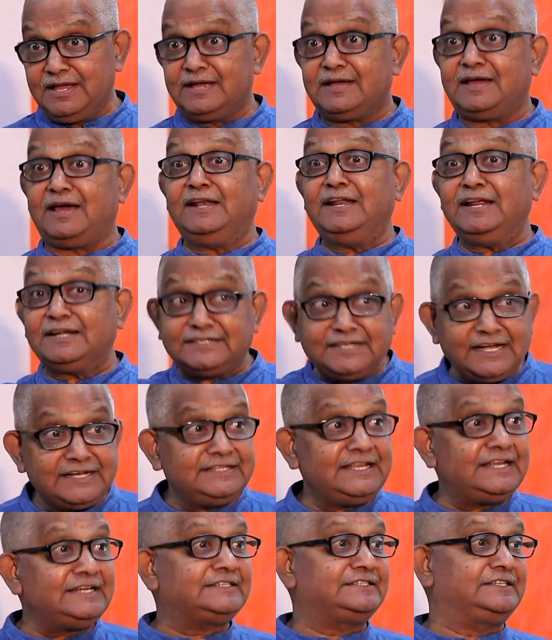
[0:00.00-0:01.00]

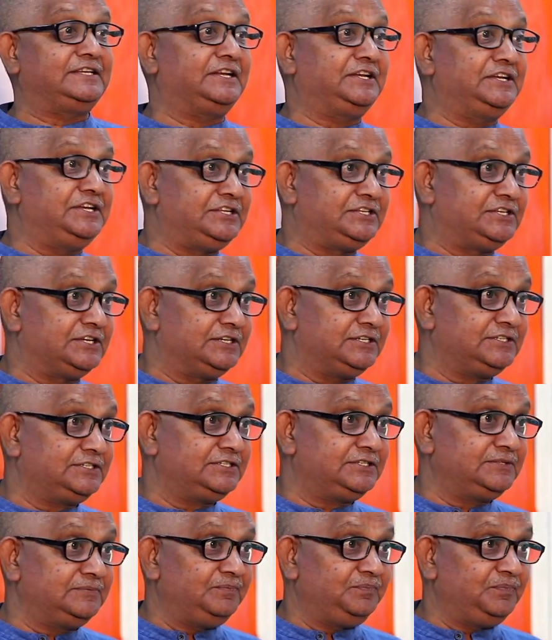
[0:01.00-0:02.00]
collected their
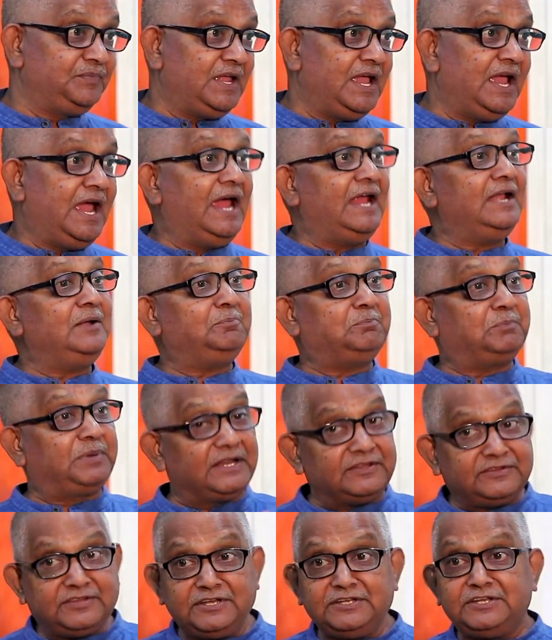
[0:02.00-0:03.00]
signatures and
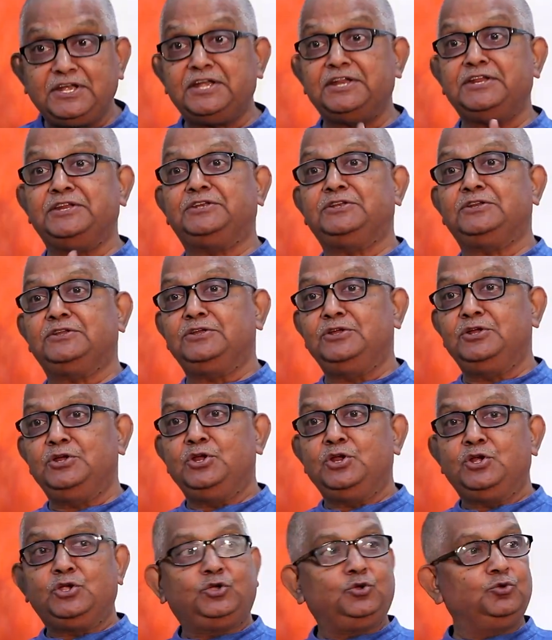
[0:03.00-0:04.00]
presented it
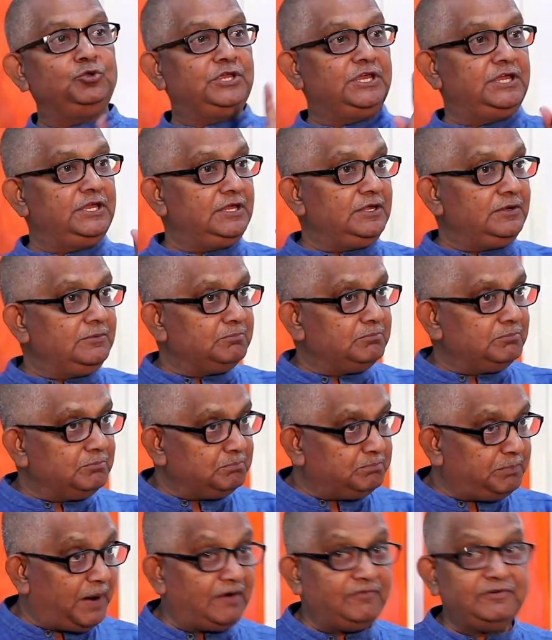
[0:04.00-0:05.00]
to the
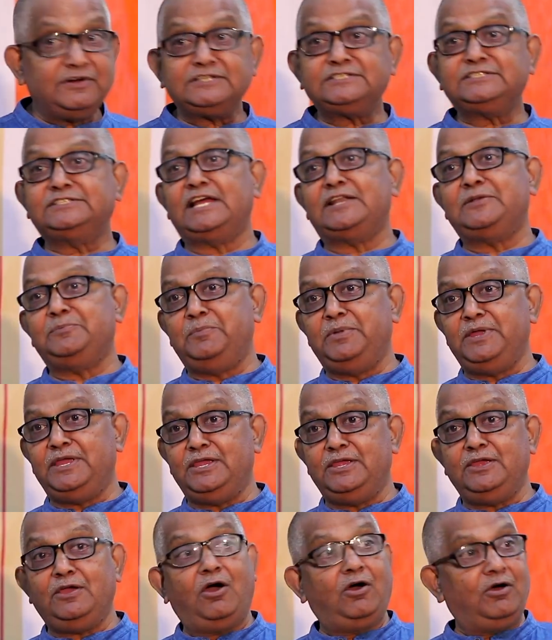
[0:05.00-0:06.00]
powers that
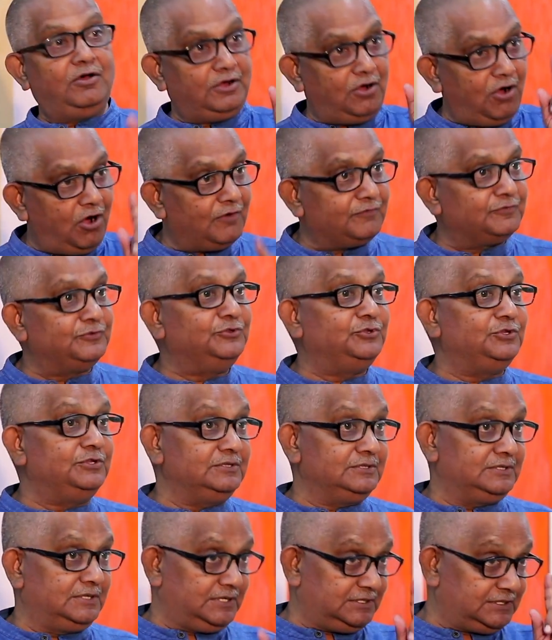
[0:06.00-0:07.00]
be of
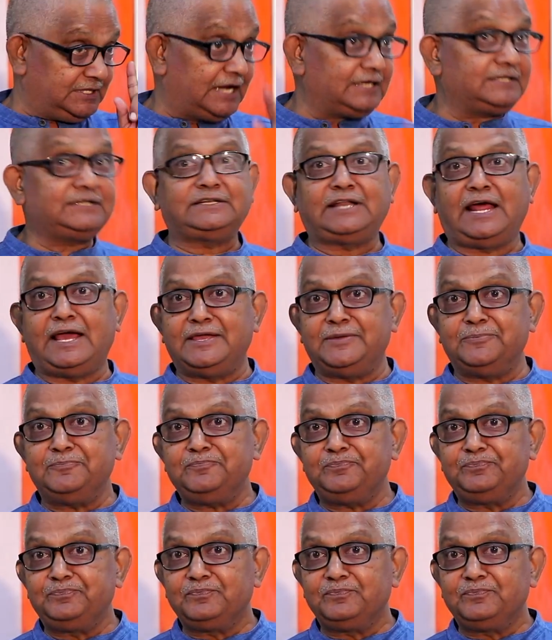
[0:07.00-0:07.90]
that time,